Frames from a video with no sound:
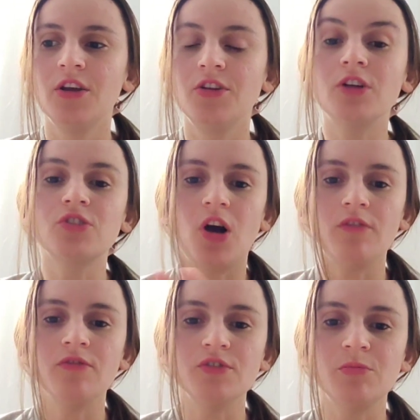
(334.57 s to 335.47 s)
not
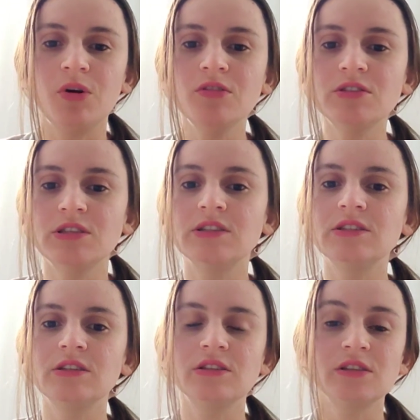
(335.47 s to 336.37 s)
comfortable,
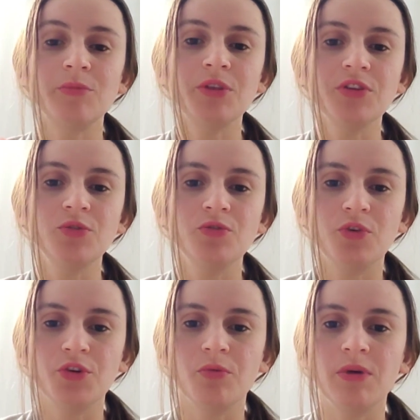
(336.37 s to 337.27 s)
since it is something new
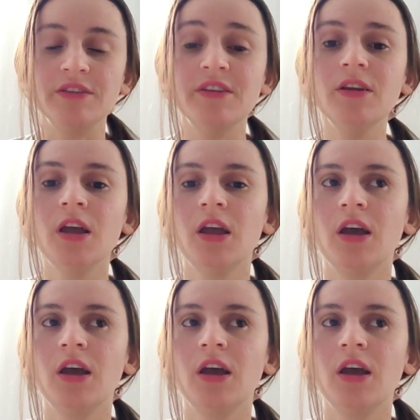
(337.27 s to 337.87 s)
for your body,